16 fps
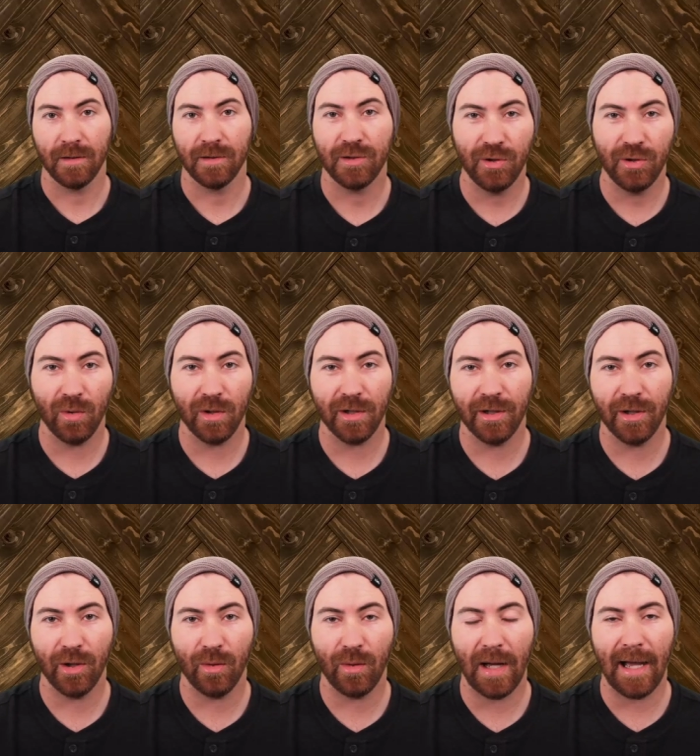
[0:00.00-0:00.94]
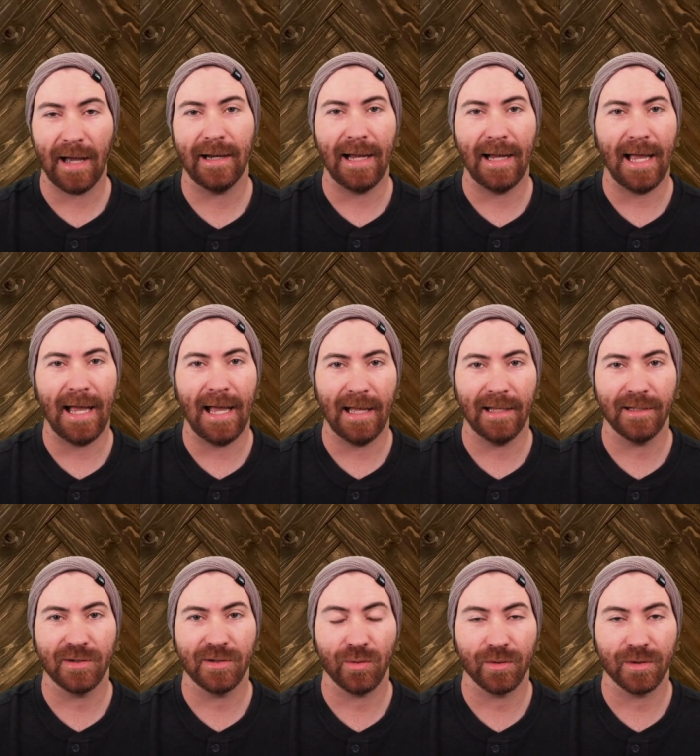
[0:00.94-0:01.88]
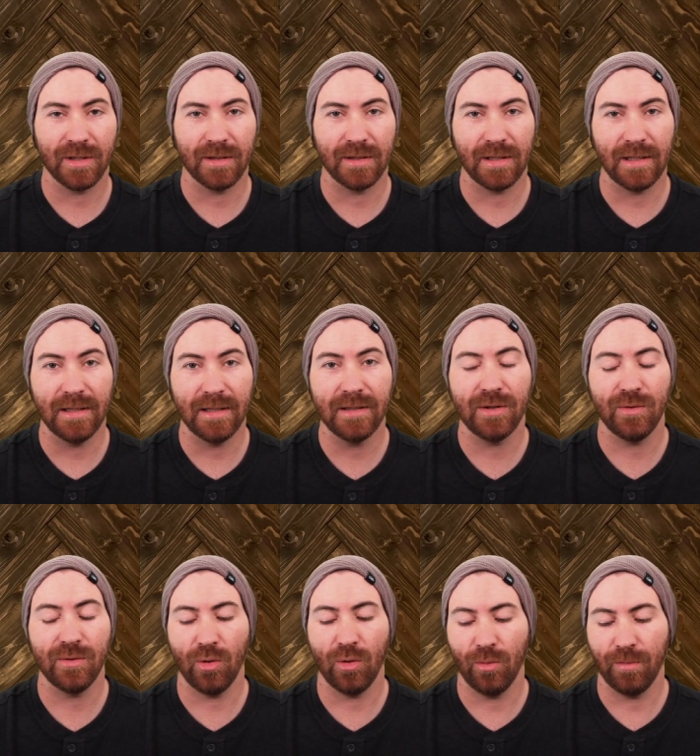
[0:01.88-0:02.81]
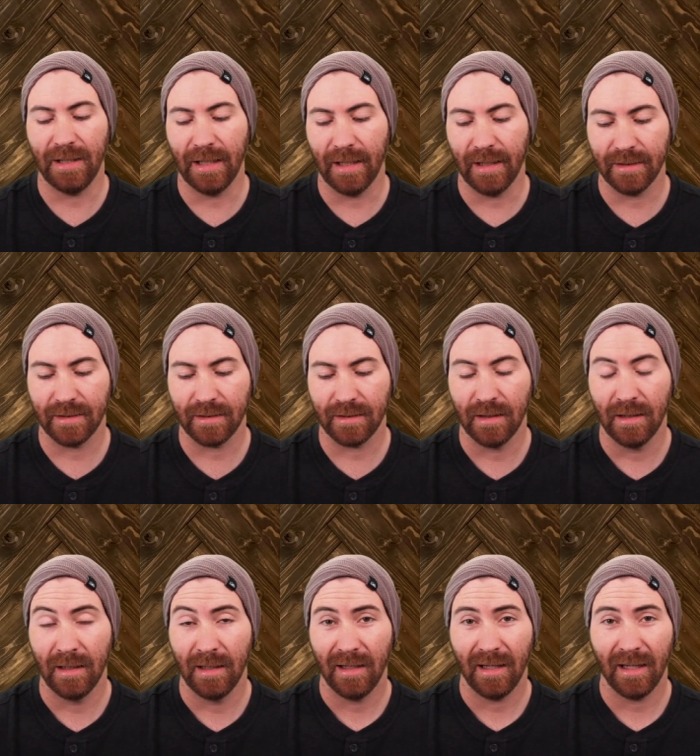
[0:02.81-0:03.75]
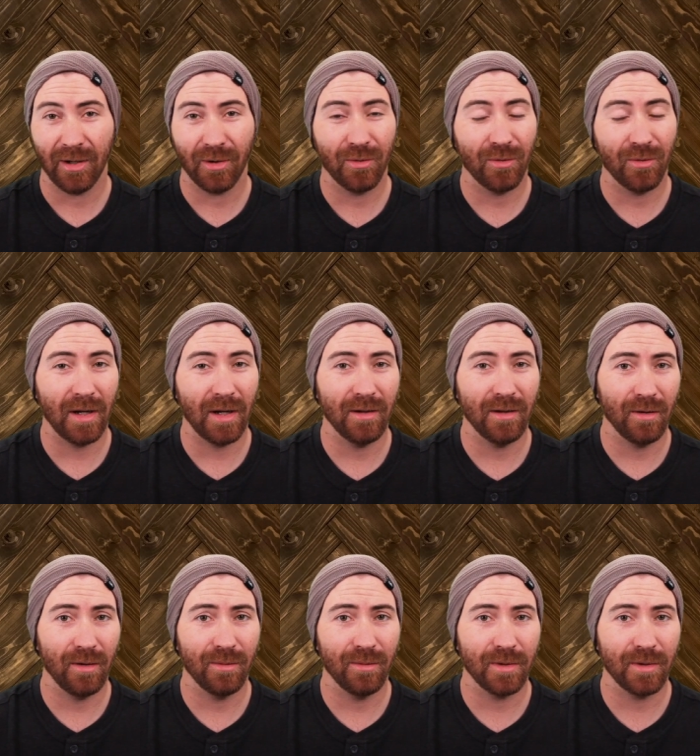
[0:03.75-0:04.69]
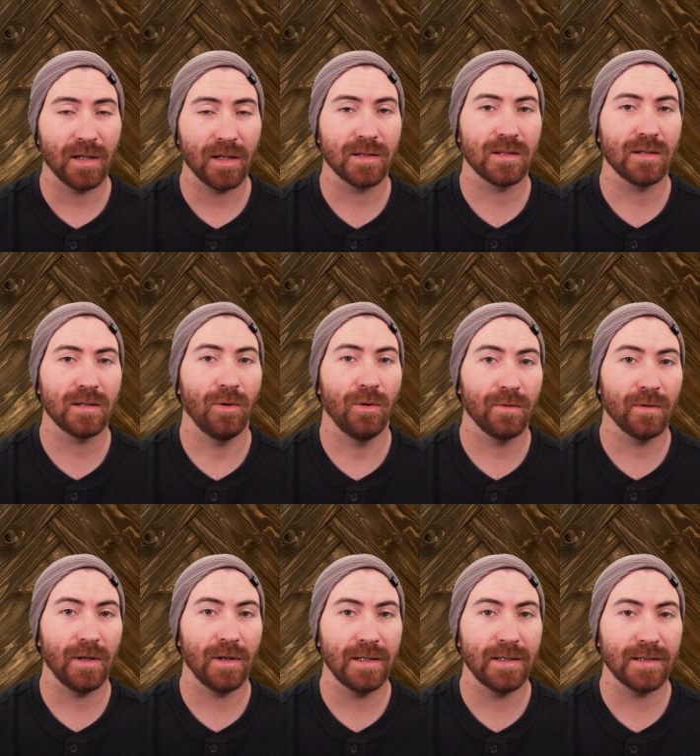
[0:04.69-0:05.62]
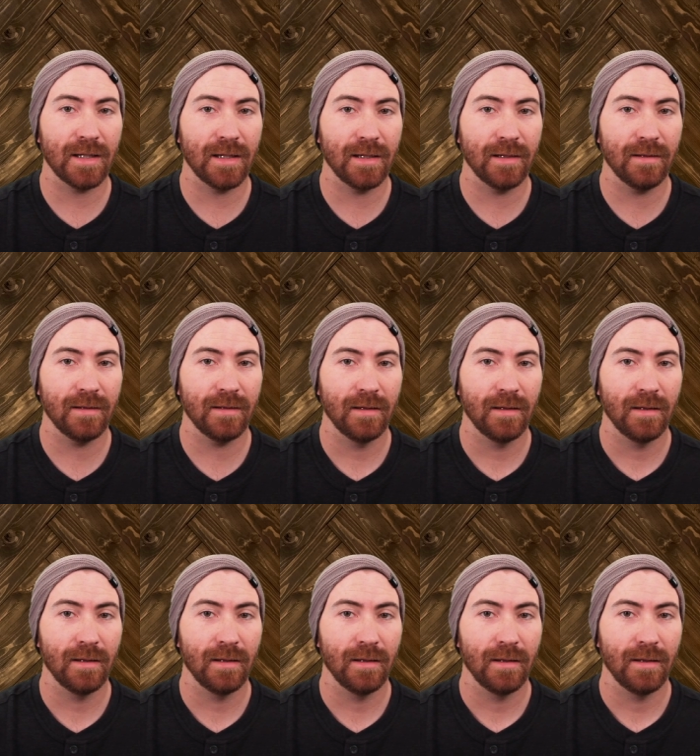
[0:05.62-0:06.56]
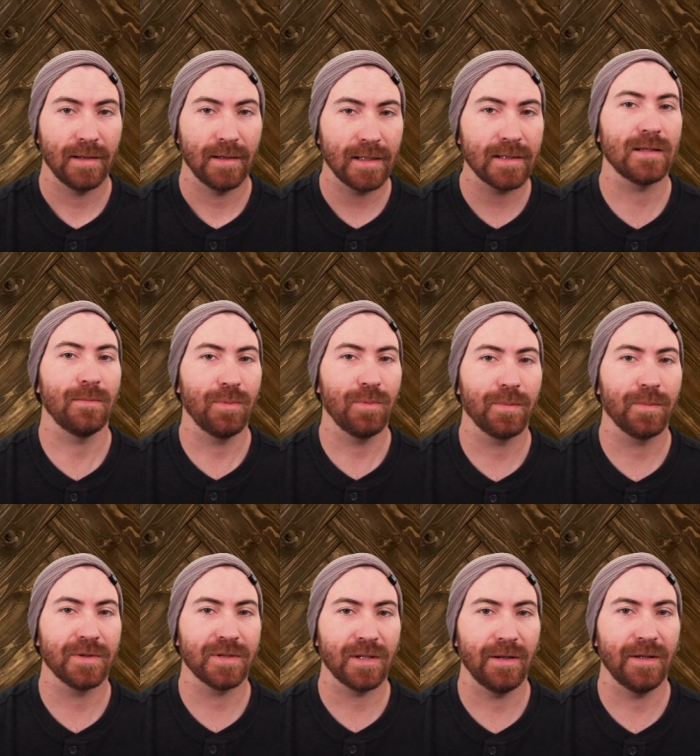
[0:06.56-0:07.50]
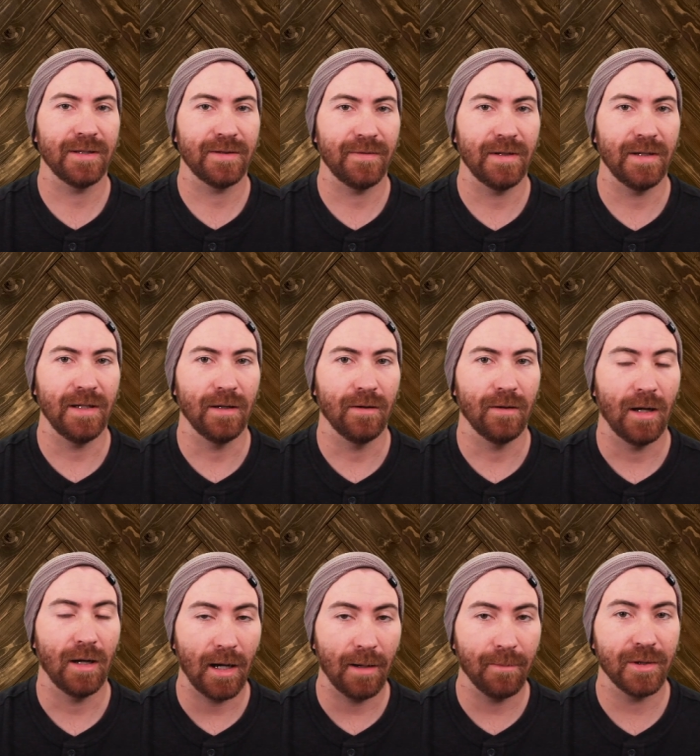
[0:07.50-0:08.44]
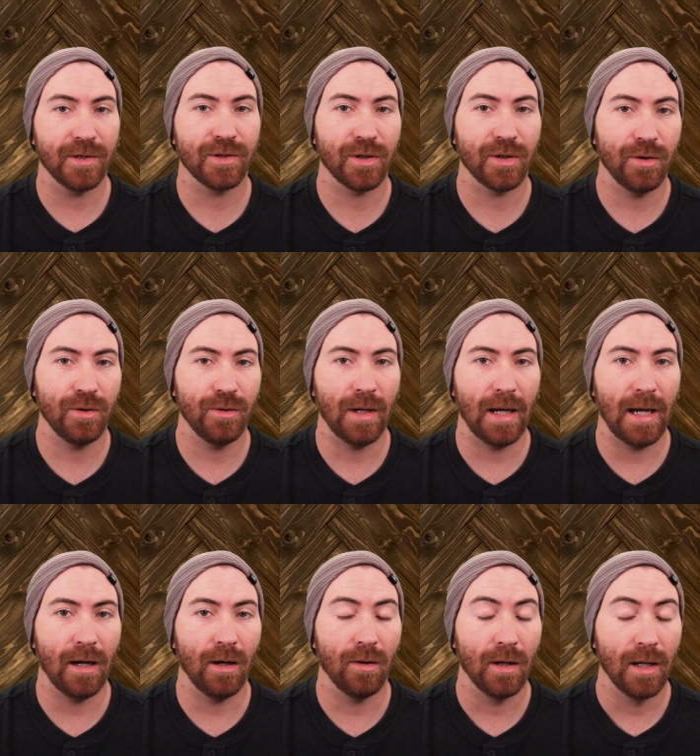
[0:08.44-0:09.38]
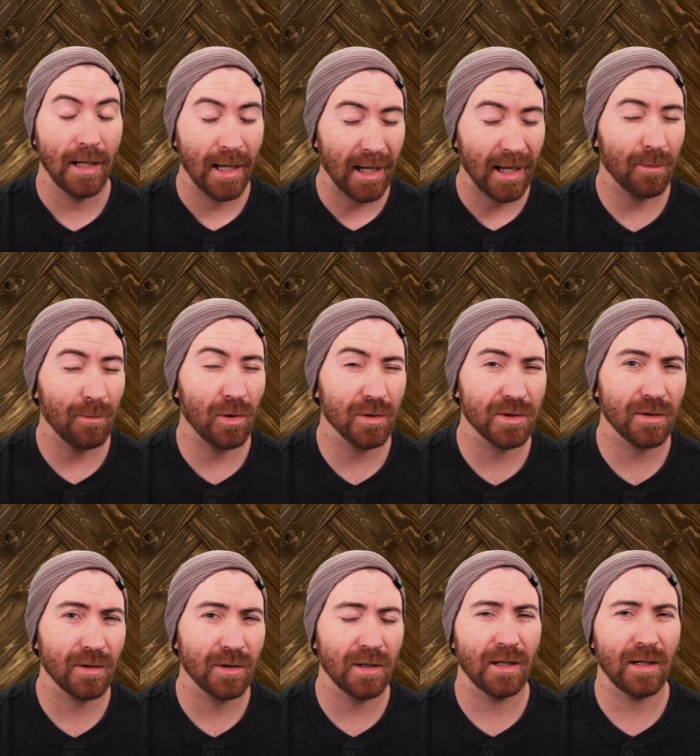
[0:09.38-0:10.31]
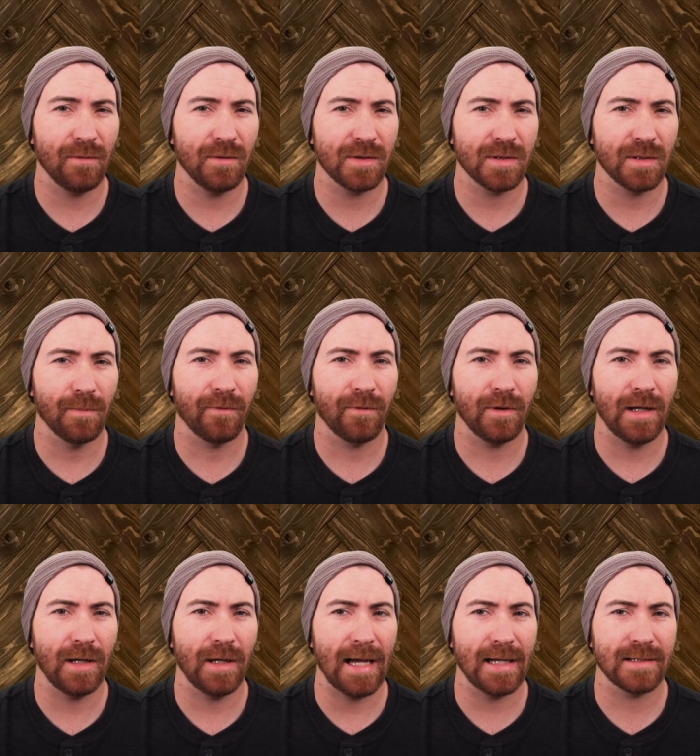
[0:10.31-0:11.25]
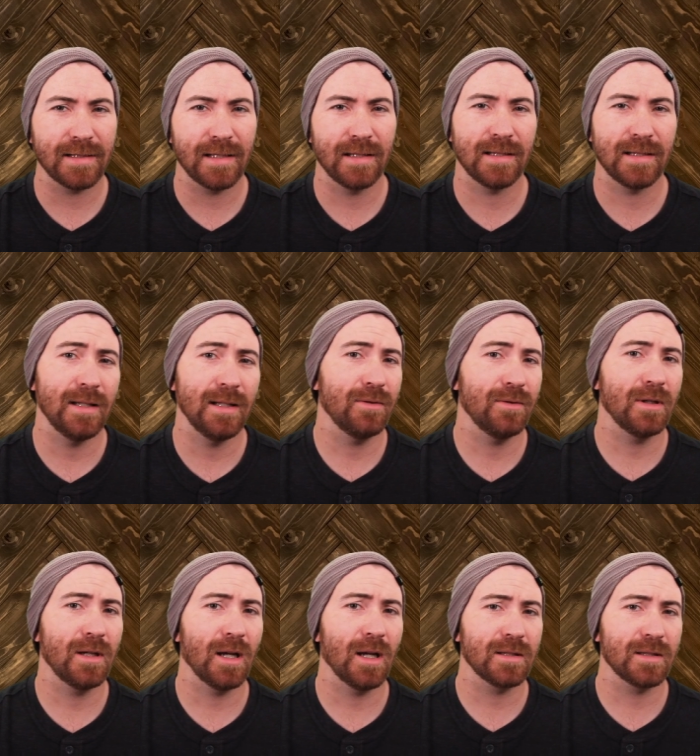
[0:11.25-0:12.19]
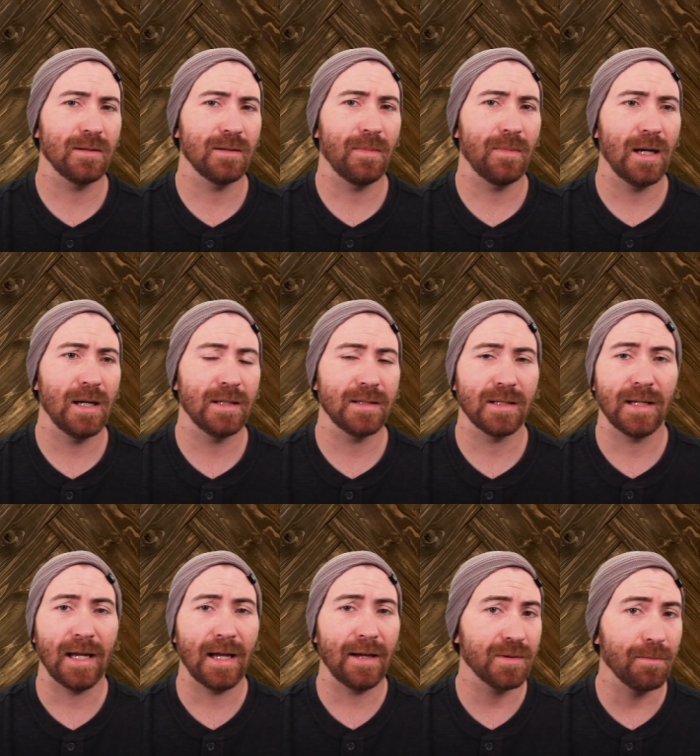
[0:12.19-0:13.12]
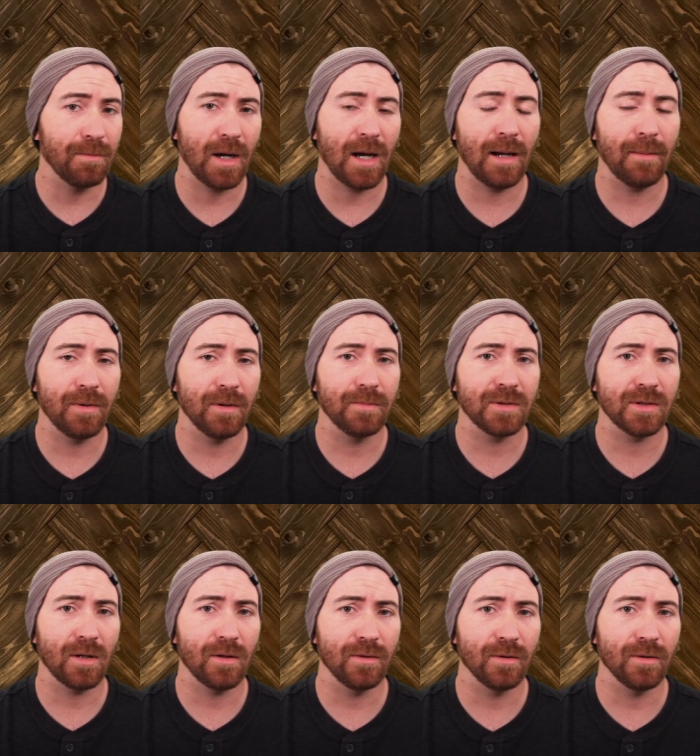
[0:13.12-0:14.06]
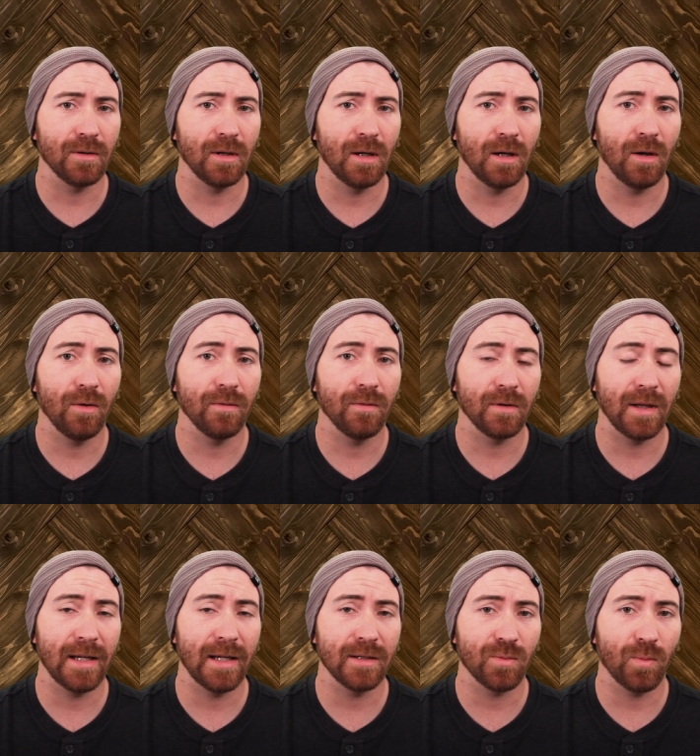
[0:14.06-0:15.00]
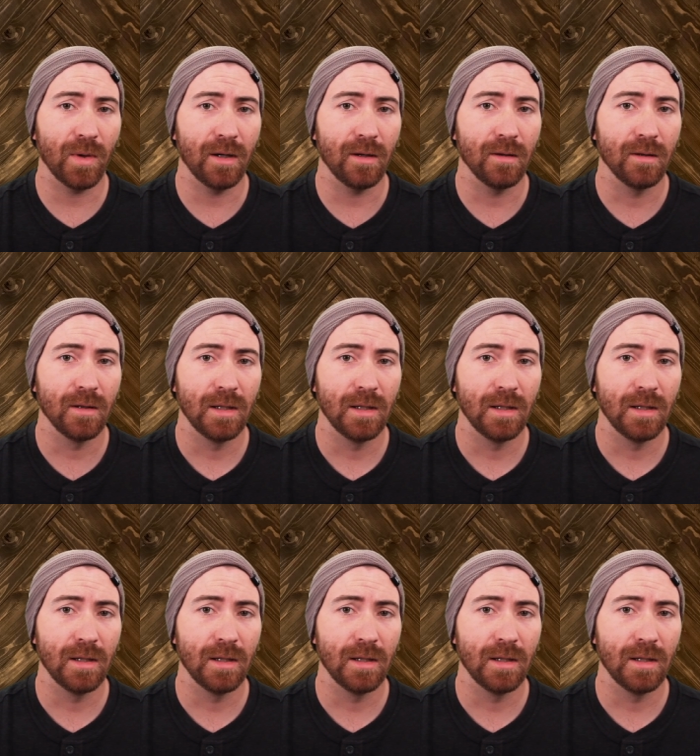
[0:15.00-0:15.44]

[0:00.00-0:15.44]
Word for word: Do you want to know how to add sources into OBS and create your own custom overlay design? That's the purpose of this video. I'm going to show you how, and I'm also going to give you some free assets that you could customize and have some pop-ups on your overlay as well.